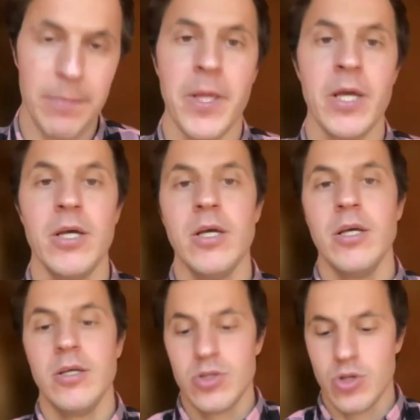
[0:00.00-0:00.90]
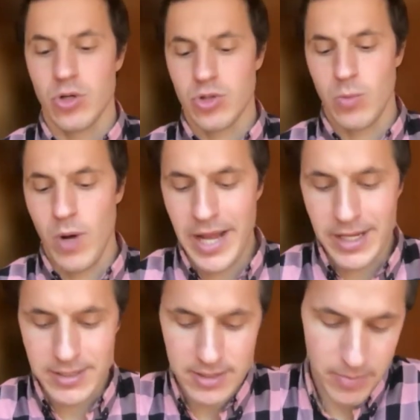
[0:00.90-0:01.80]
Yeah. So someone
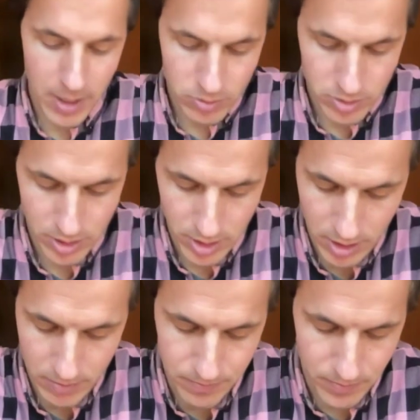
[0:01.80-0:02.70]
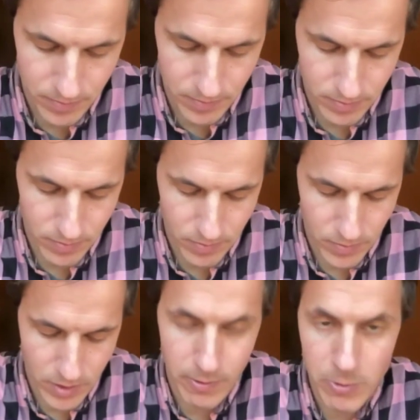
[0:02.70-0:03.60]
asked about
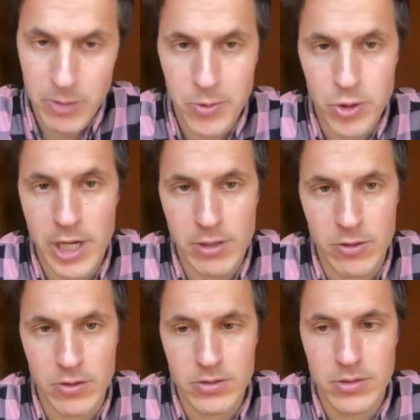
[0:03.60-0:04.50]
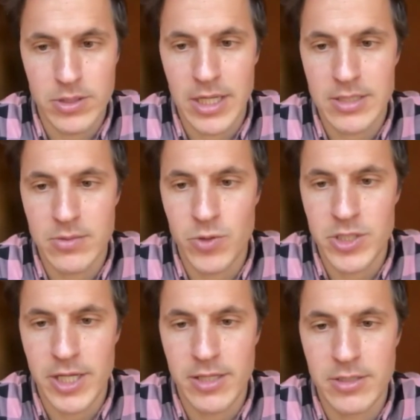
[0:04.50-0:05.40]
the projector. As
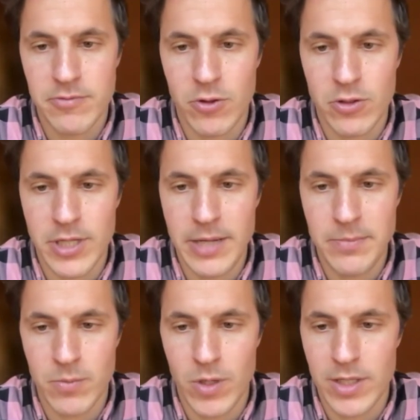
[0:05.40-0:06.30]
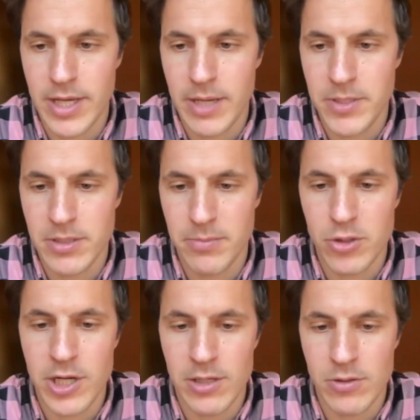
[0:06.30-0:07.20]
we say, there's four types, and one type is the
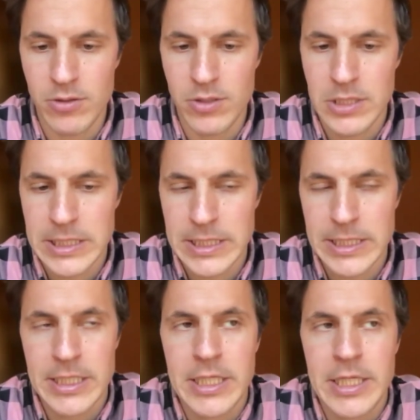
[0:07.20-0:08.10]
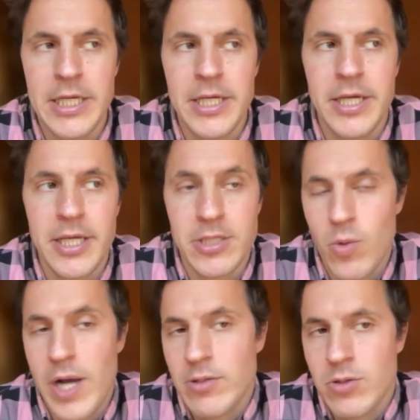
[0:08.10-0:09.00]
projector. It's
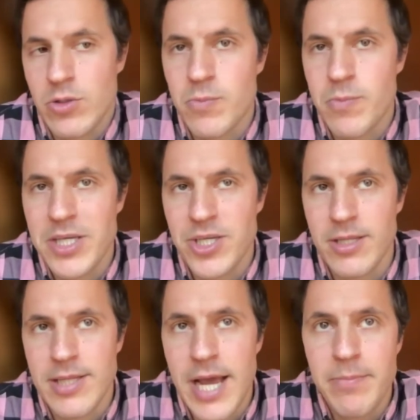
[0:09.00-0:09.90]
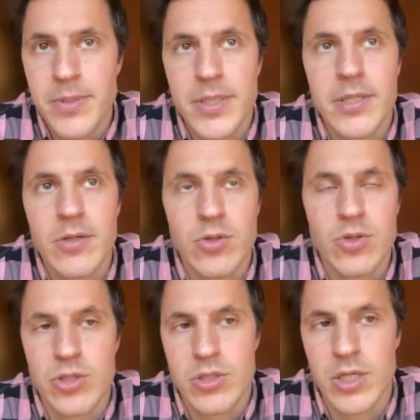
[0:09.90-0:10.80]
a quite also special type.
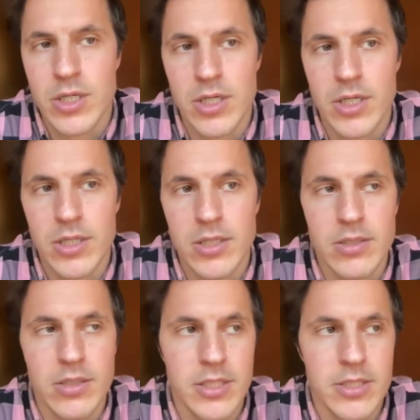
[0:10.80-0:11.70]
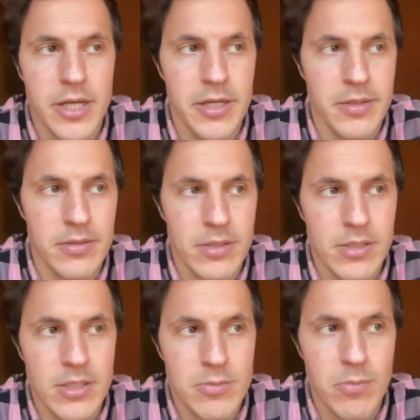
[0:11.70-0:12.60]
Also, it's let's say
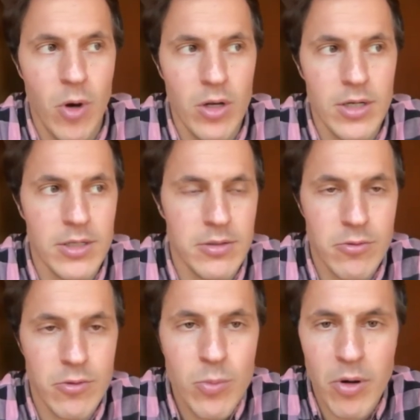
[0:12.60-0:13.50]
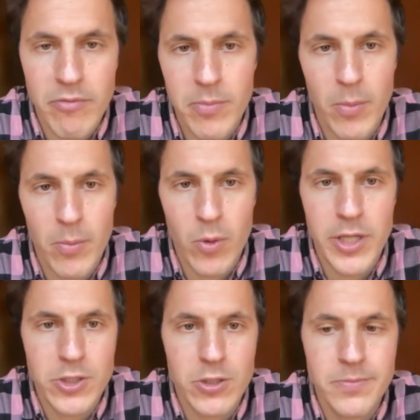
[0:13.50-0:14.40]
smaller group of the
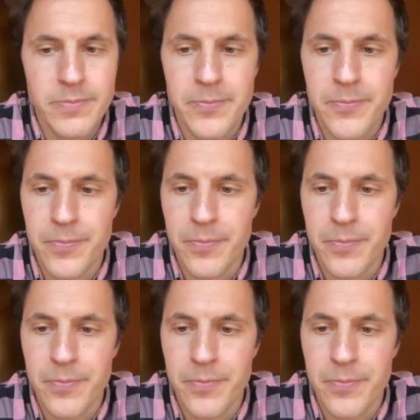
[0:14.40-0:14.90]
population